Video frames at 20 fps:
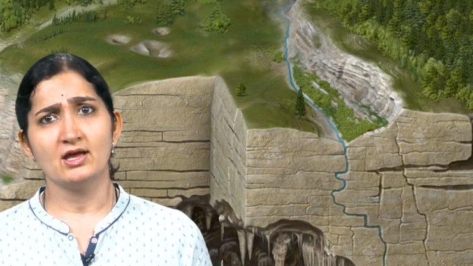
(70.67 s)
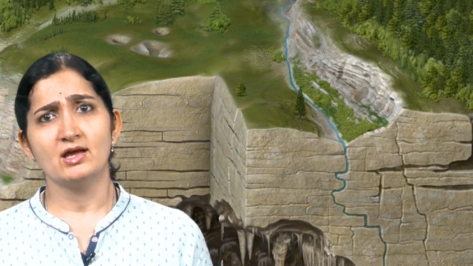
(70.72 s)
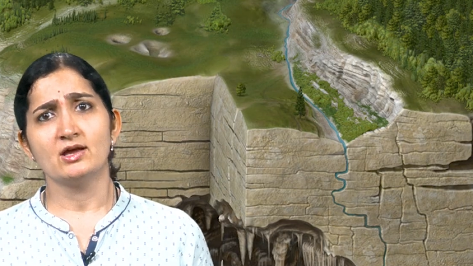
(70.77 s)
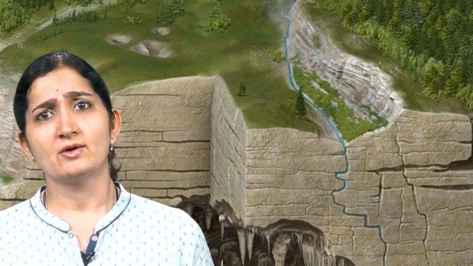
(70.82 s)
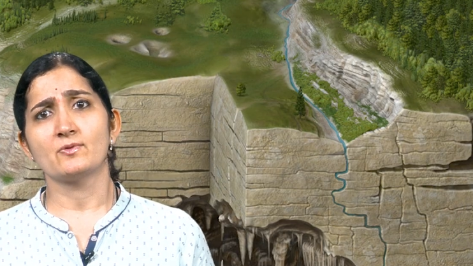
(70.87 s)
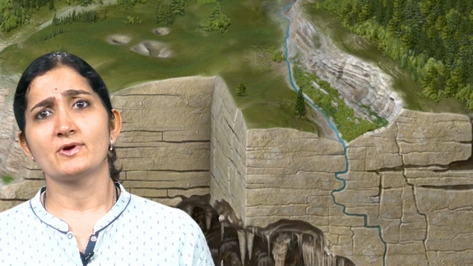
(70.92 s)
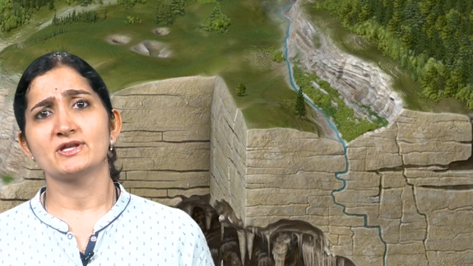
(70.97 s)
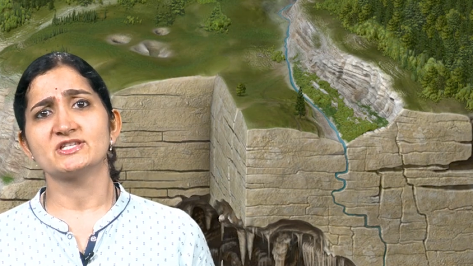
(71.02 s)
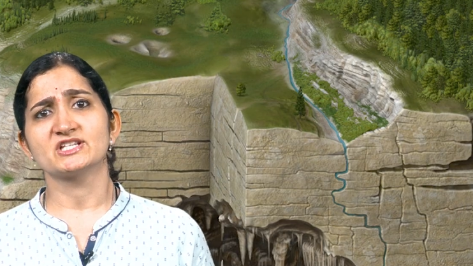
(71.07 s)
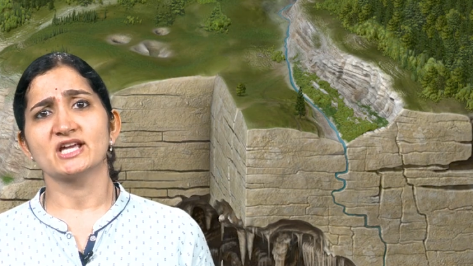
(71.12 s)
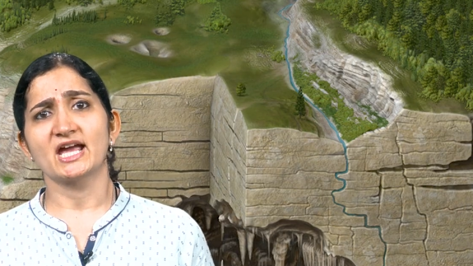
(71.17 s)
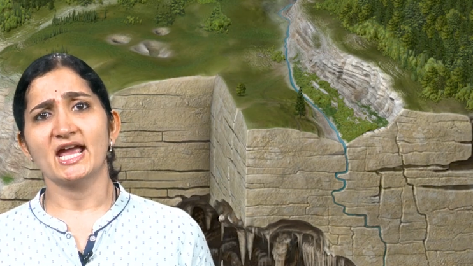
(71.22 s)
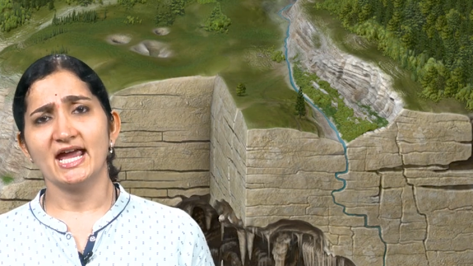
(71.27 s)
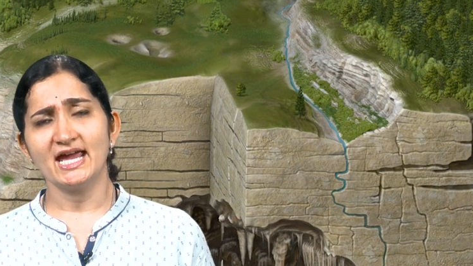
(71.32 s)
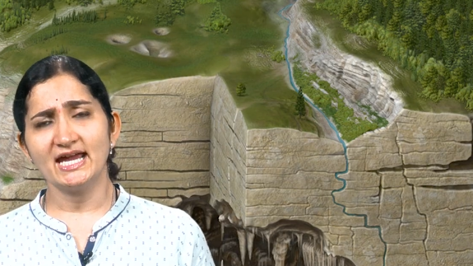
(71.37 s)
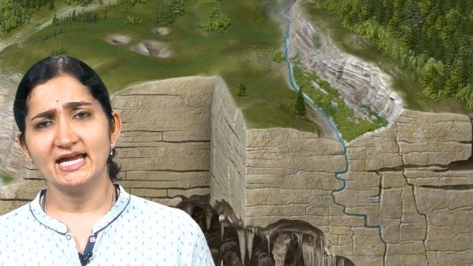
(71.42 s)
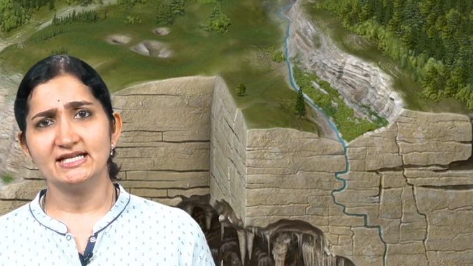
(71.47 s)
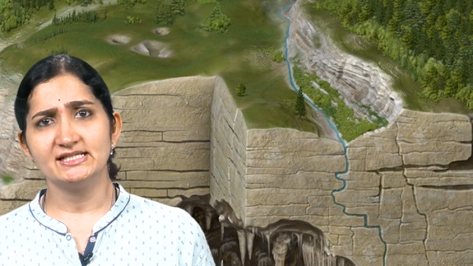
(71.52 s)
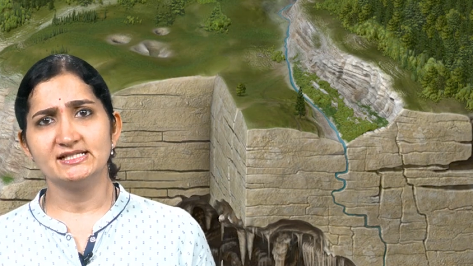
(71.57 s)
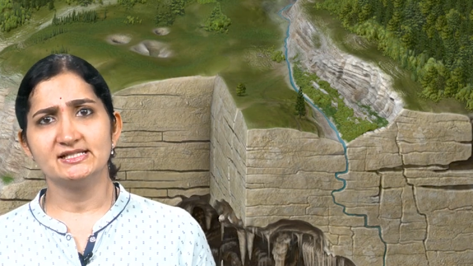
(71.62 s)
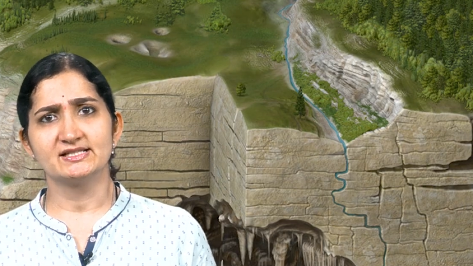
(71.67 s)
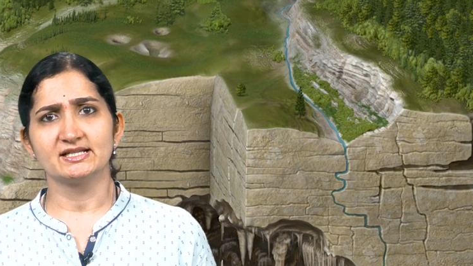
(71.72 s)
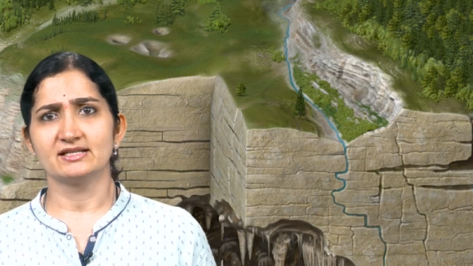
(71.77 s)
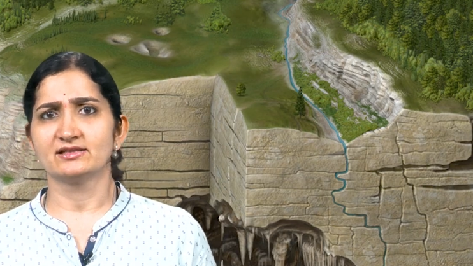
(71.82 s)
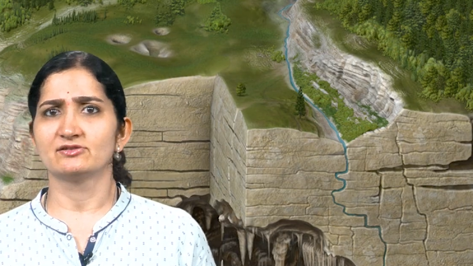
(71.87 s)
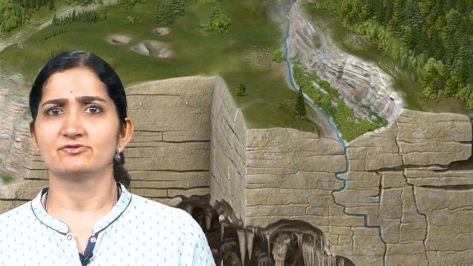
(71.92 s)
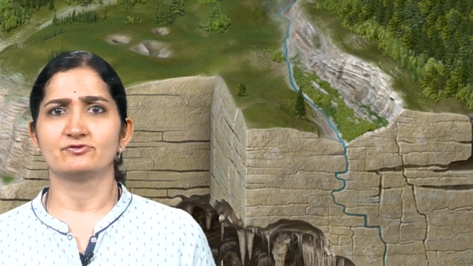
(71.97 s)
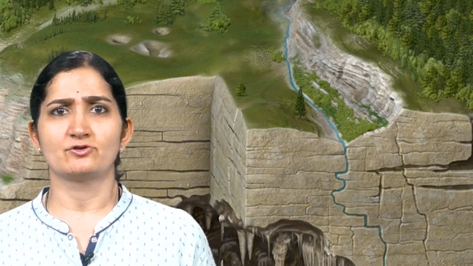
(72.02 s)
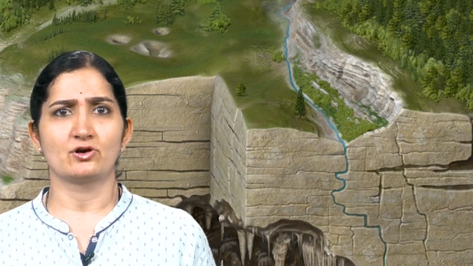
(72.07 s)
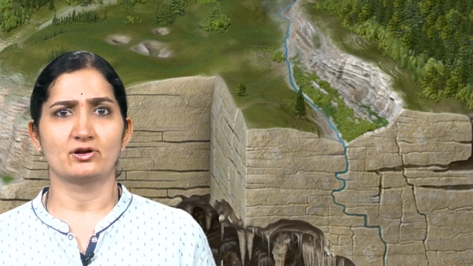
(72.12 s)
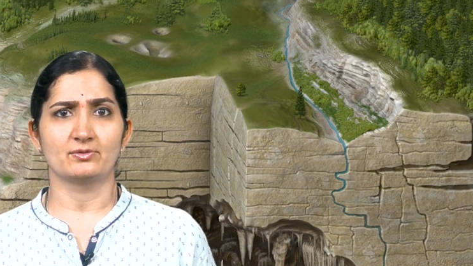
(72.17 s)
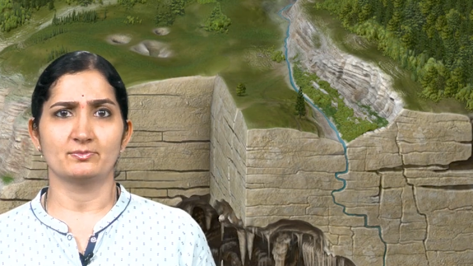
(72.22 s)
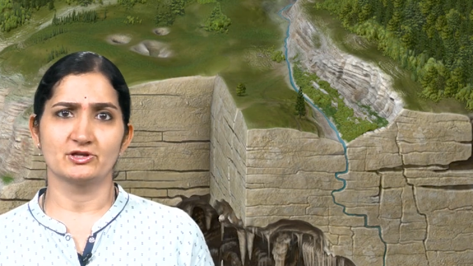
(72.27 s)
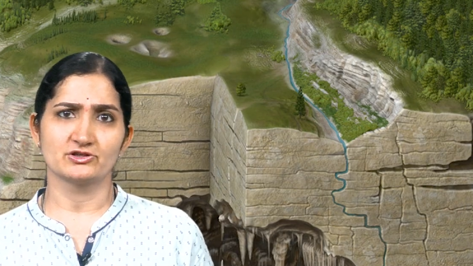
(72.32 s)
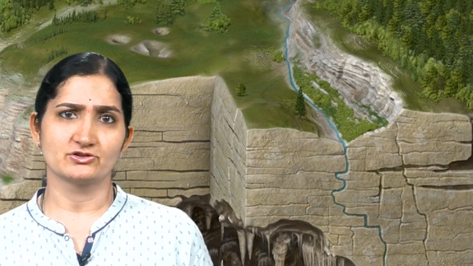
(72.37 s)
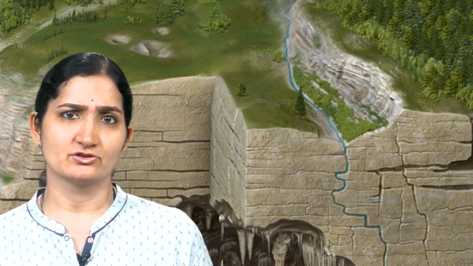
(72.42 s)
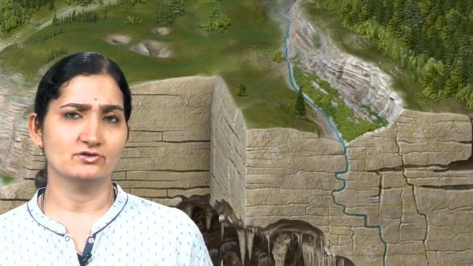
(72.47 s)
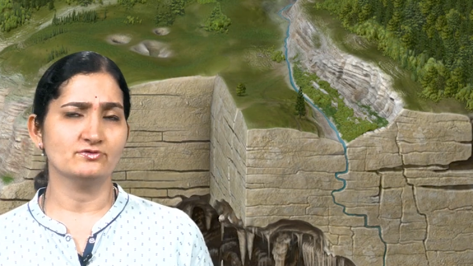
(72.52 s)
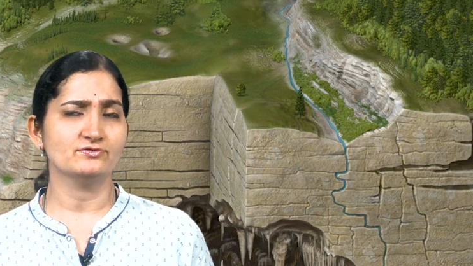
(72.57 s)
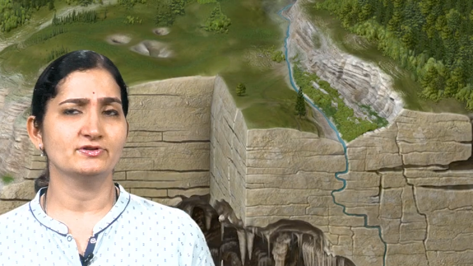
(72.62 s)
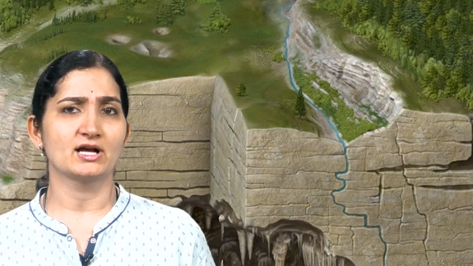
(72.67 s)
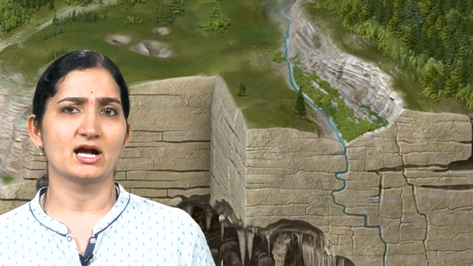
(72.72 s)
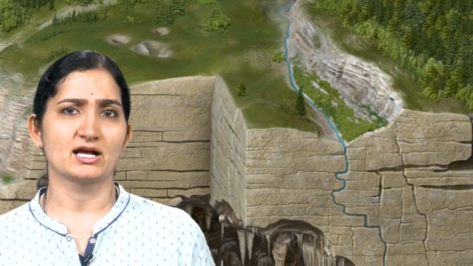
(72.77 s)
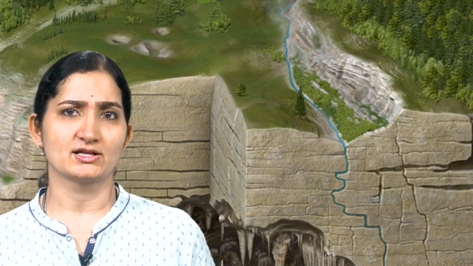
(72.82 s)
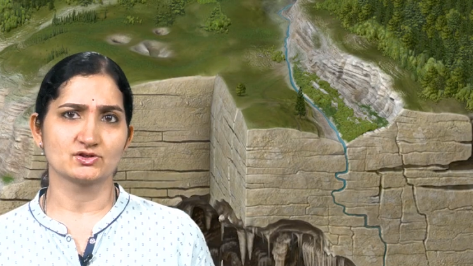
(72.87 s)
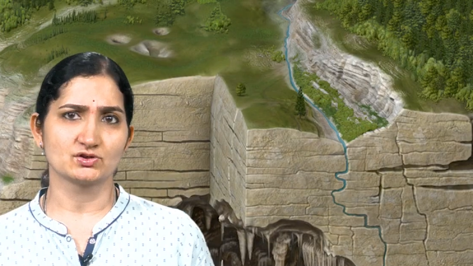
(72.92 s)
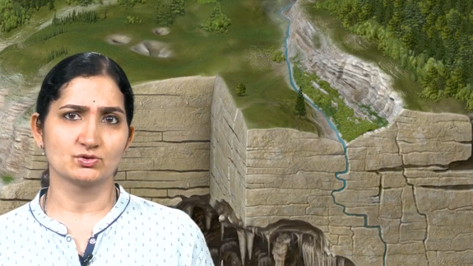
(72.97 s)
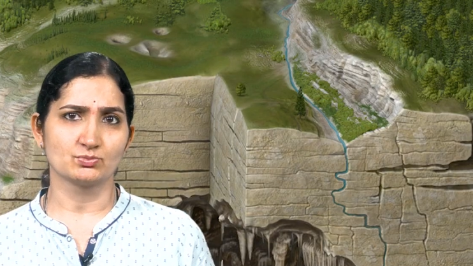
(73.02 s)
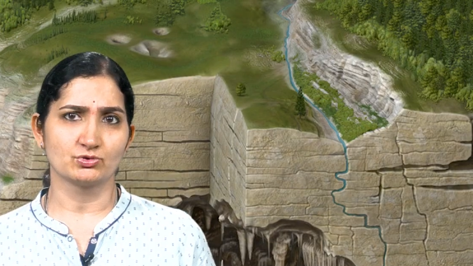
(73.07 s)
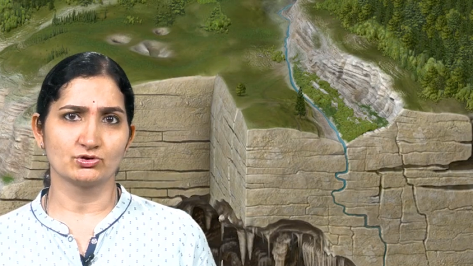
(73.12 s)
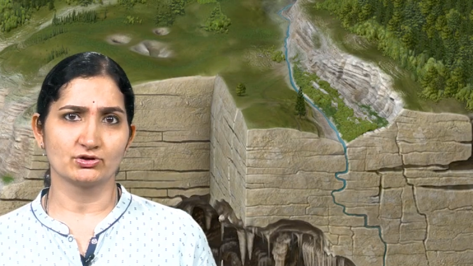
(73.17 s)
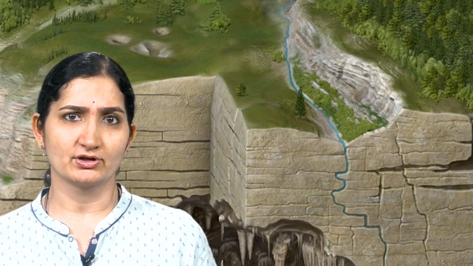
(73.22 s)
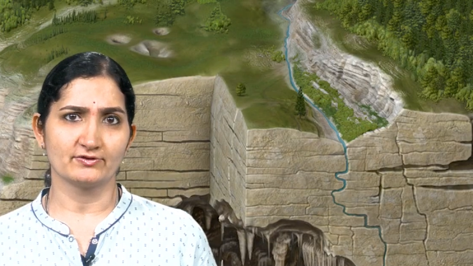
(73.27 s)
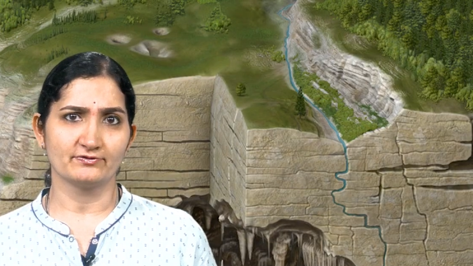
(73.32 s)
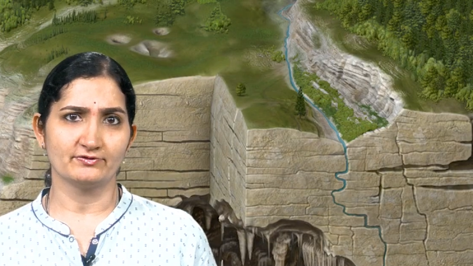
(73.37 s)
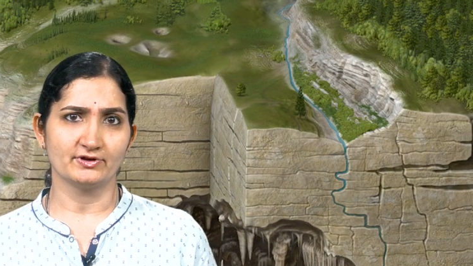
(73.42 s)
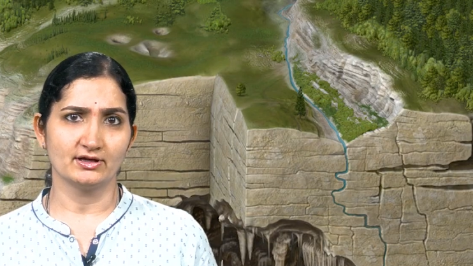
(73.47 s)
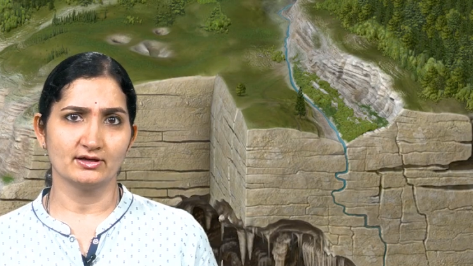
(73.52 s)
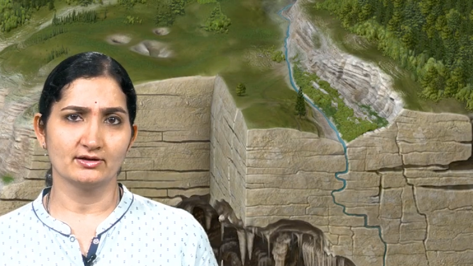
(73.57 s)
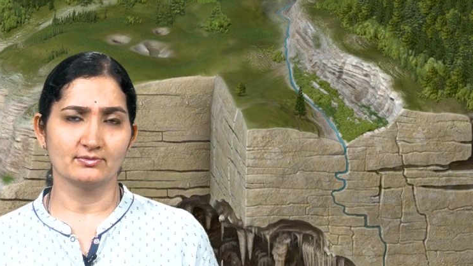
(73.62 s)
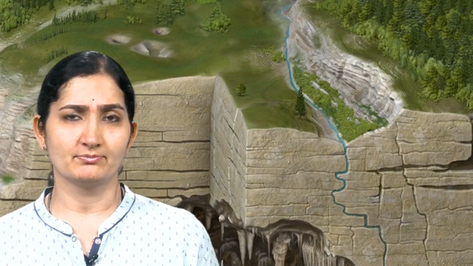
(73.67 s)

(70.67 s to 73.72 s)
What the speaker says: which aids in the formation of karst topography.